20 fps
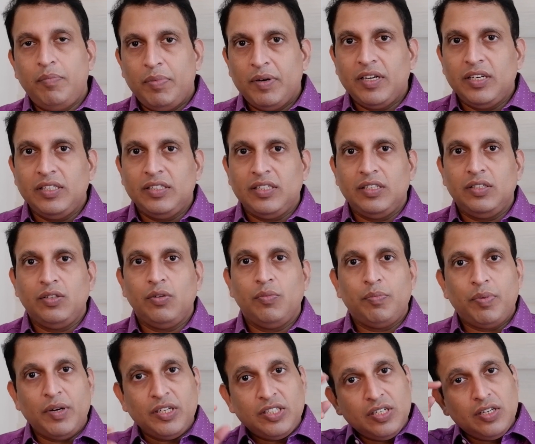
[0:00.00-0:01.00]
hypertension,
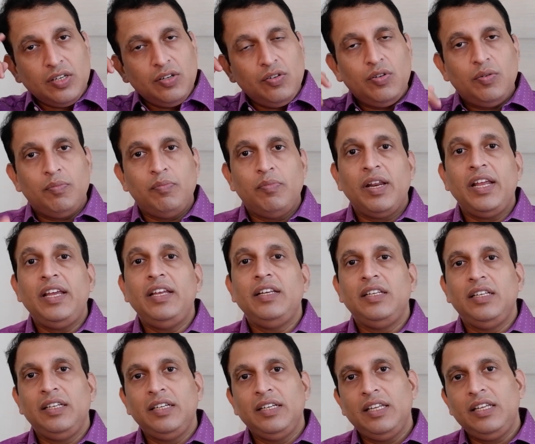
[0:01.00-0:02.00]
your pressure in your
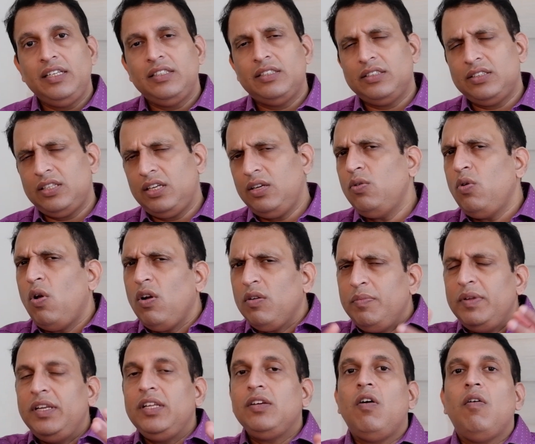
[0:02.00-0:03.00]
brain increases, and
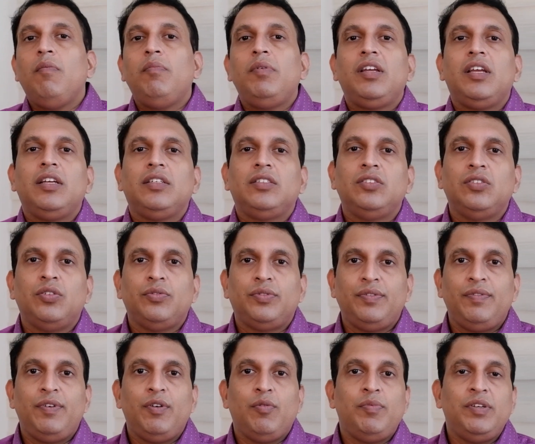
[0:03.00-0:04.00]
lot many complications
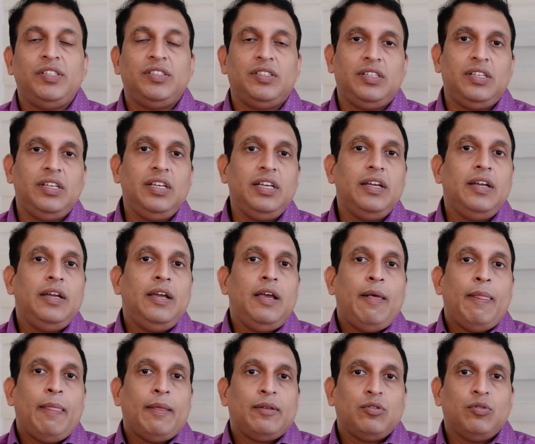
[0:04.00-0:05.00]
of severe obesity.
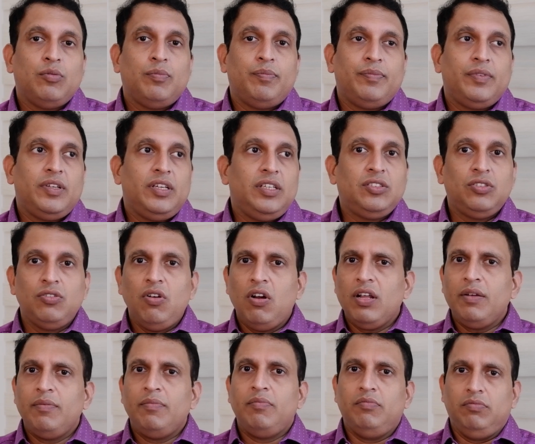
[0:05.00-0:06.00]
So it's
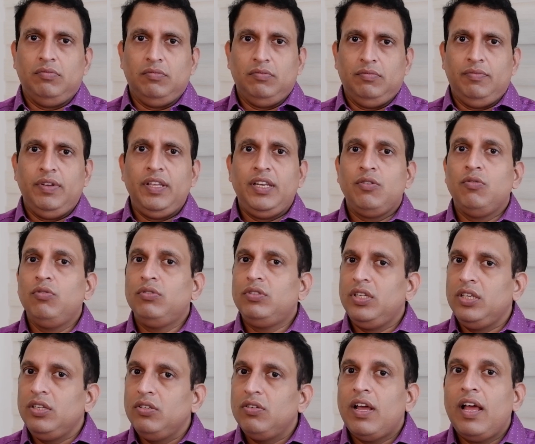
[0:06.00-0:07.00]
not a very
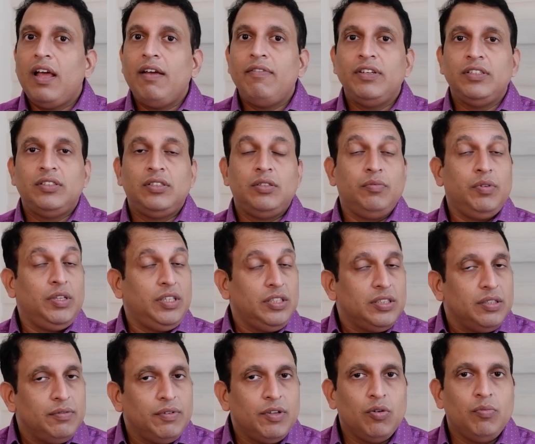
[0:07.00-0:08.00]
good thing to have a
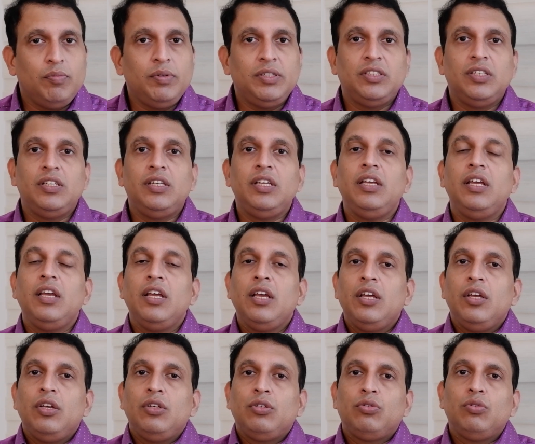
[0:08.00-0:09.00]
very severe obesity.
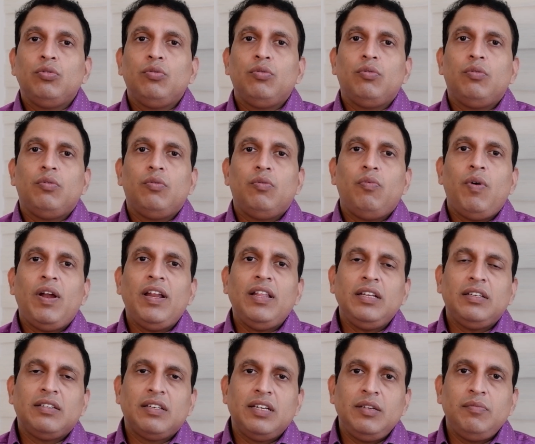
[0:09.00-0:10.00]
So what
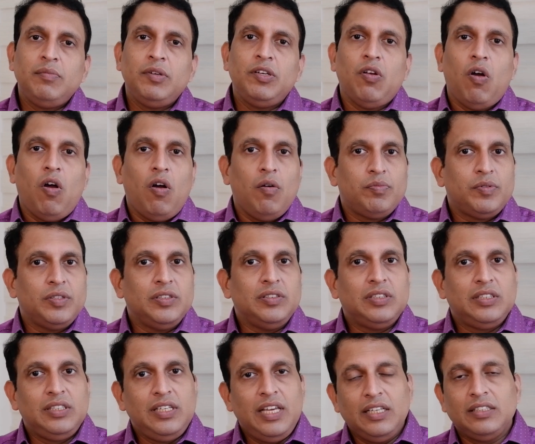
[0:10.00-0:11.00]
are the treatment
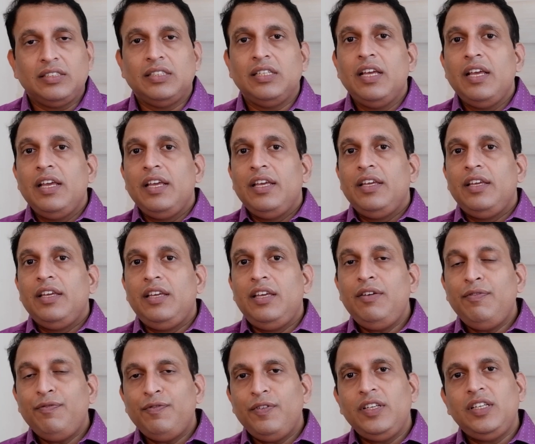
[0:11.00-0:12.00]
options? Yes,
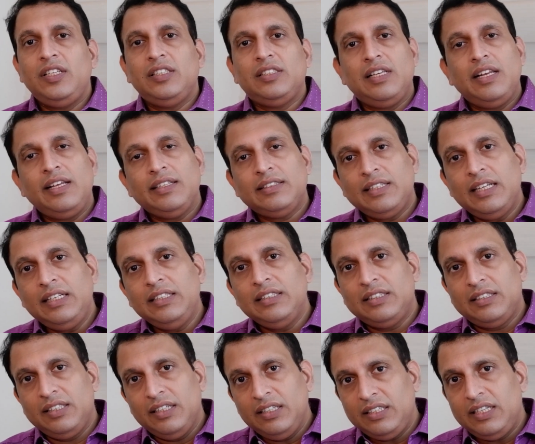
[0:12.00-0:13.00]
if it is less
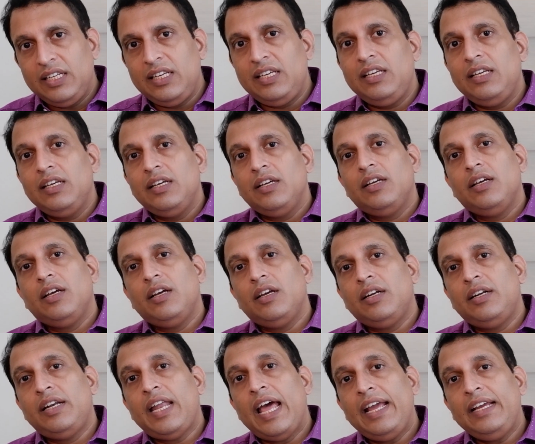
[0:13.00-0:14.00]
than 30,
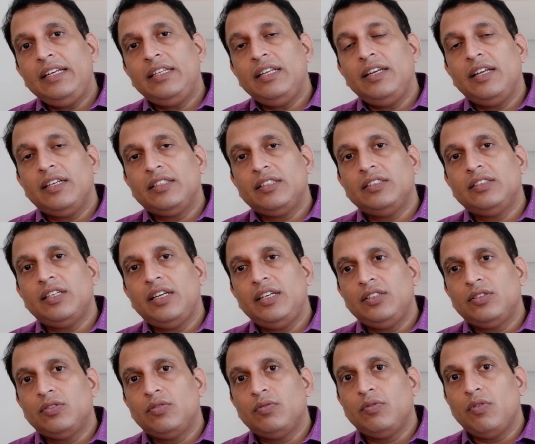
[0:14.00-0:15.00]
diet and
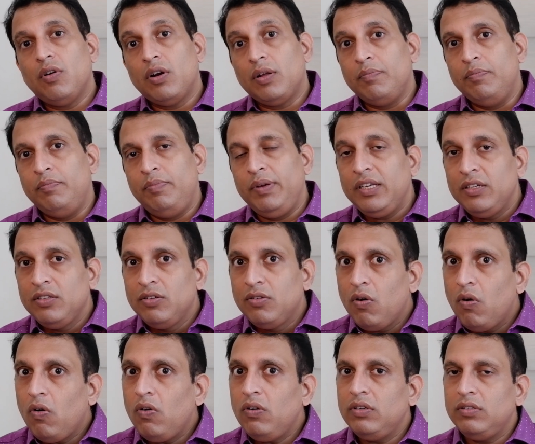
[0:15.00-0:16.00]
exercise got a big
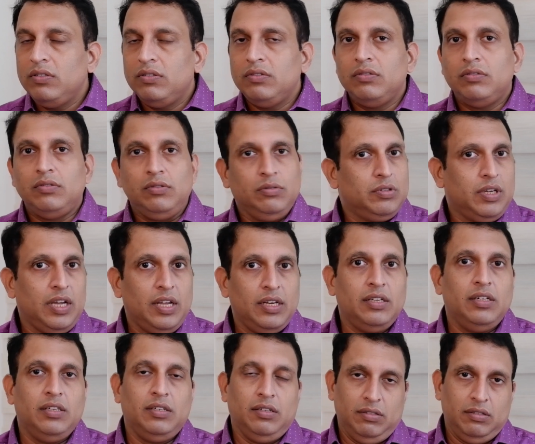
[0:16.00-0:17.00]
role. You
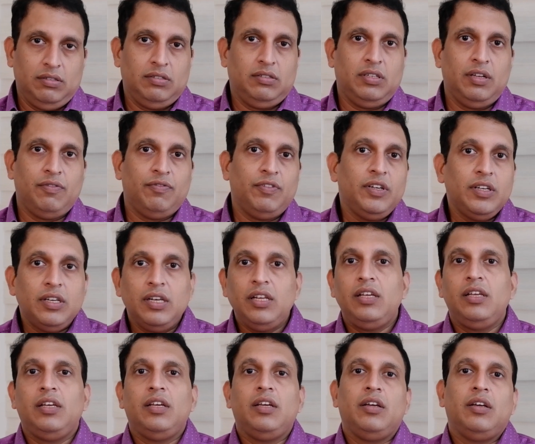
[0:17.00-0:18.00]
can
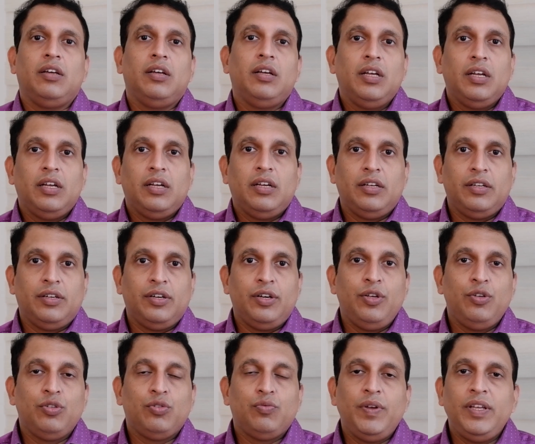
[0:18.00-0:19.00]
definitely
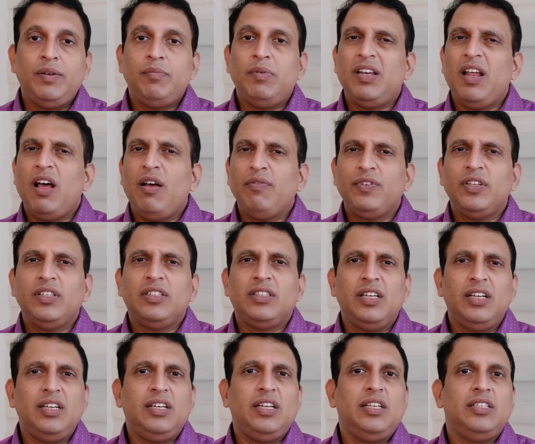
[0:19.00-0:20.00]
reduce weight, but after
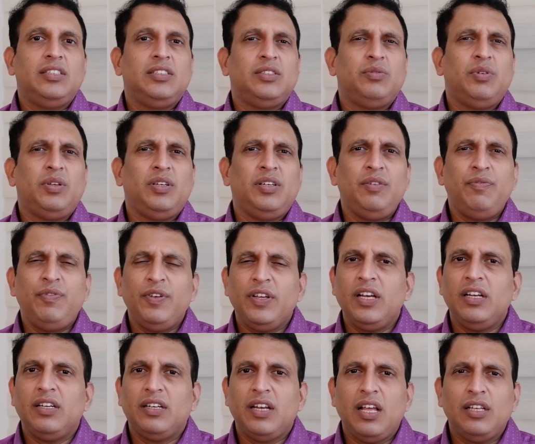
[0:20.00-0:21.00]
30, it's a
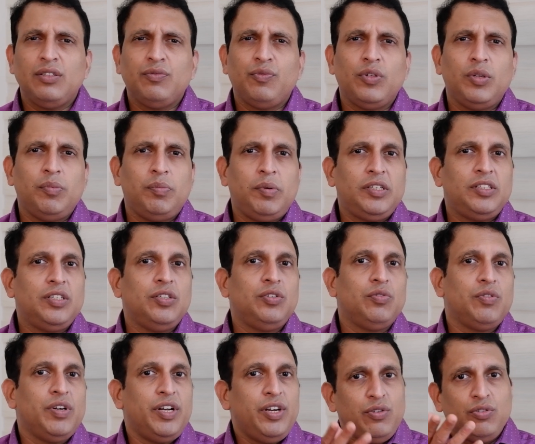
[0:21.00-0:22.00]
difficult task for the
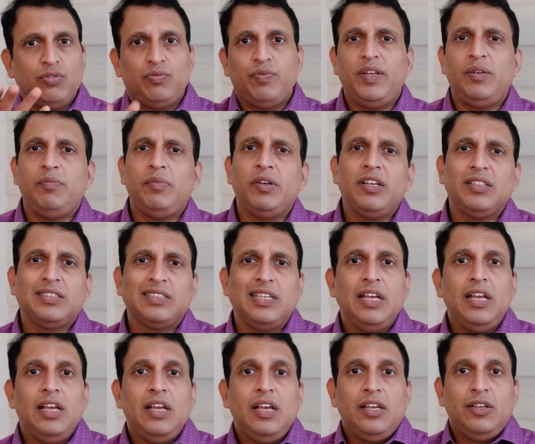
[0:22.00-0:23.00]
patient to reduce weight because
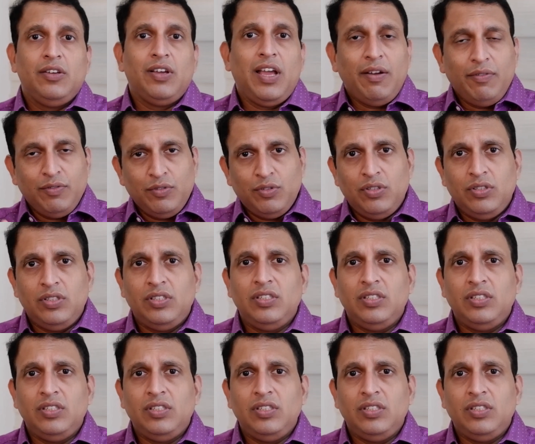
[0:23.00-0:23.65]
you have